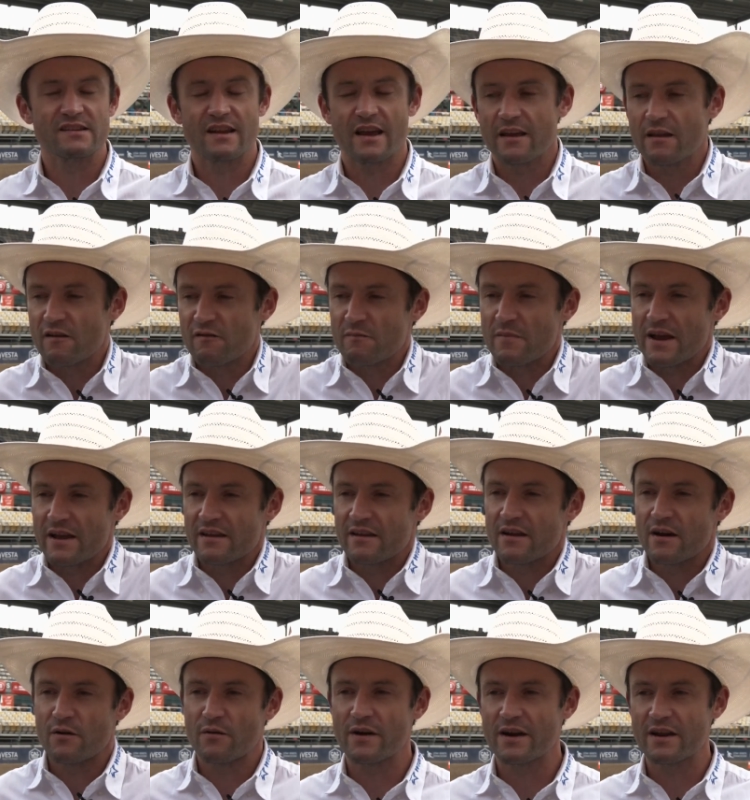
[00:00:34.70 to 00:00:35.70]
day of my
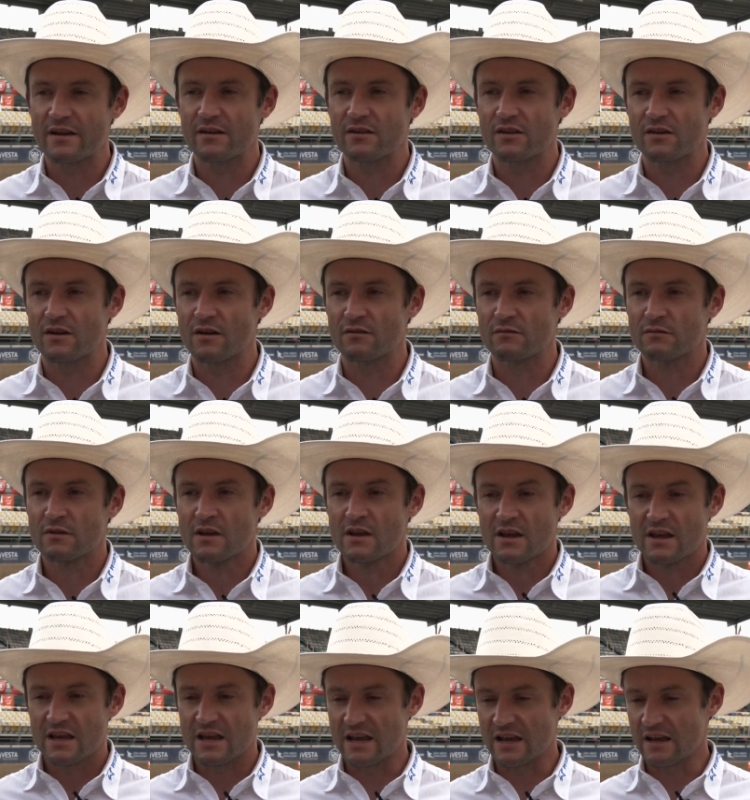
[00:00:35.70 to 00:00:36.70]
career, you know.
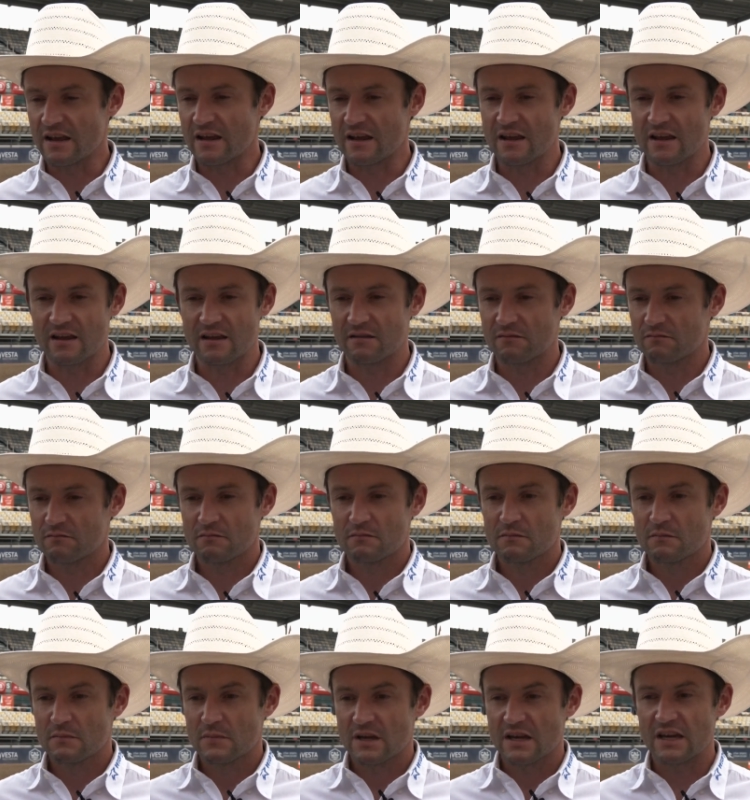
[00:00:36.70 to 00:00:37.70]
It, it,
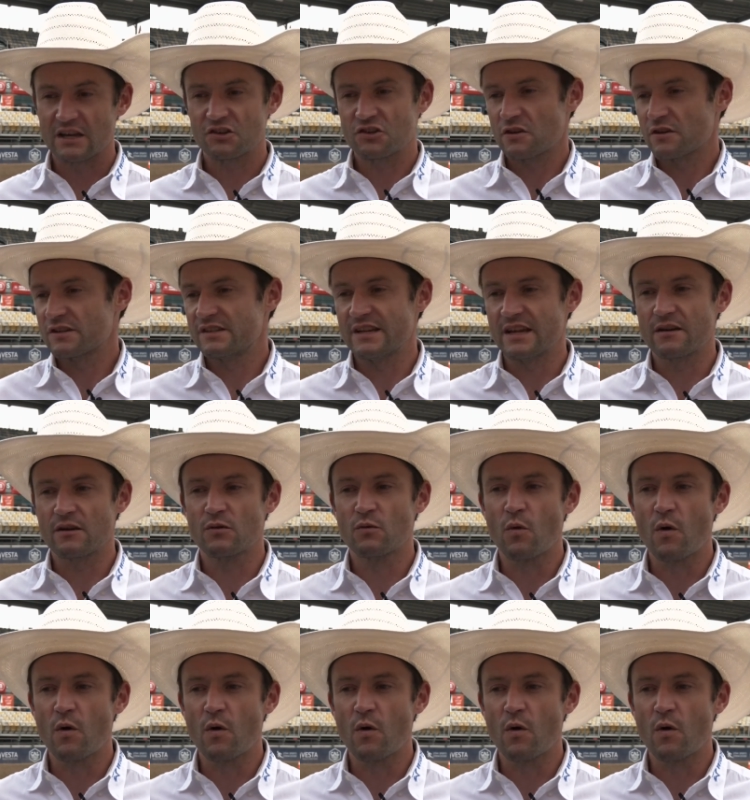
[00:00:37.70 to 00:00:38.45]
it just didn't